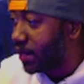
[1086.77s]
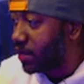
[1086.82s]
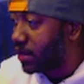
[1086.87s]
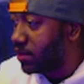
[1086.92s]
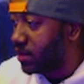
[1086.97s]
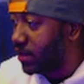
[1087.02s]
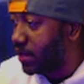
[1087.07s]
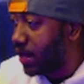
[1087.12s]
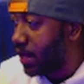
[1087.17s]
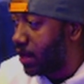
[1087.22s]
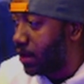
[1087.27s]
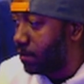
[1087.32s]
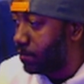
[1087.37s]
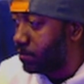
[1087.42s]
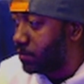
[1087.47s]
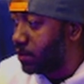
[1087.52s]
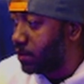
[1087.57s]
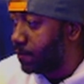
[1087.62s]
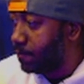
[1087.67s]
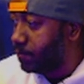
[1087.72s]
in the
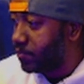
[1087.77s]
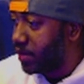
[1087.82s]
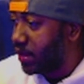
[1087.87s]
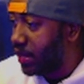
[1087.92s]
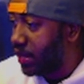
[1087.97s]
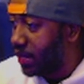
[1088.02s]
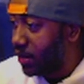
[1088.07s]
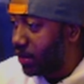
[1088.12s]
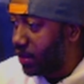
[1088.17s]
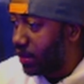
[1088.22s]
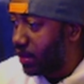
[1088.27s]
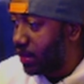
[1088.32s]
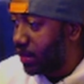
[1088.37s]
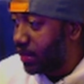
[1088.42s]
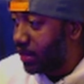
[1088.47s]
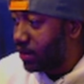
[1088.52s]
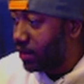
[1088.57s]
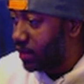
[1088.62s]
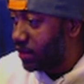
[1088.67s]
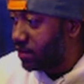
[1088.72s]
game.
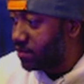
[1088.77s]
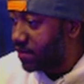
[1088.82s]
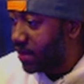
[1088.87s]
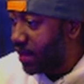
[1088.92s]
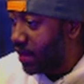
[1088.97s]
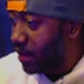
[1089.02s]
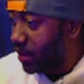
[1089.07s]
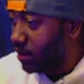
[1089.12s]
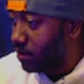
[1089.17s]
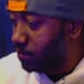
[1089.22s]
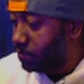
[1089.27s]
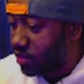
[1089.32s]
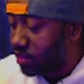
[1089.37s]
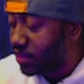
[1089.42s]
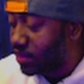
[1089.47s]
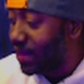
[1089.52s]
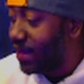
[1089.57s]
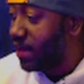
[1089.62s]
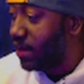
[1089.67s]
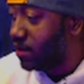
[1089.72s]
It is a
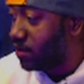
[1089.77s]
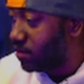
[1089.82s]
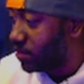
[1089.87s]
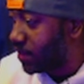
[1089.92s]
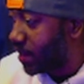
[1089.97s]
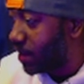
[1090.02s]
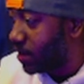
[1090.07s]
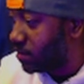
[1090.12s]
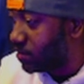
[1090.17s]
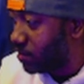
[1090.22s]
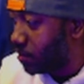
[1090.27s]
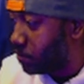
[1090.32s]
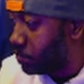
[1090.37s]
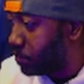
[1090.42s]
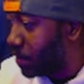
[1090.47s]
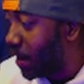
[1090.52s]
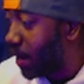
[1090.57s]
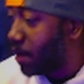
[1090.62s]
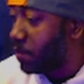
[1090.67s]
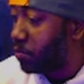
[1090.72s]
thing that is a
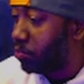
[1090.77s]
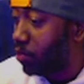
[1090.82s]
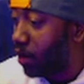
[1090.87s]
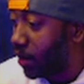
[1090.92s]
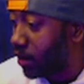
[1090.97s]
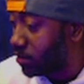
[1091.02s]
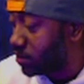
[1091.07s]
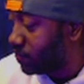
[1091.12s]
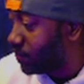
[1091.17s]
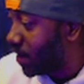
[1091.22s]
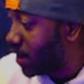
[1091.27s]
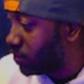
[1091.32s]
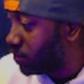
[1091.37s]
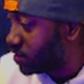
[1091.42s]
byproduct of how the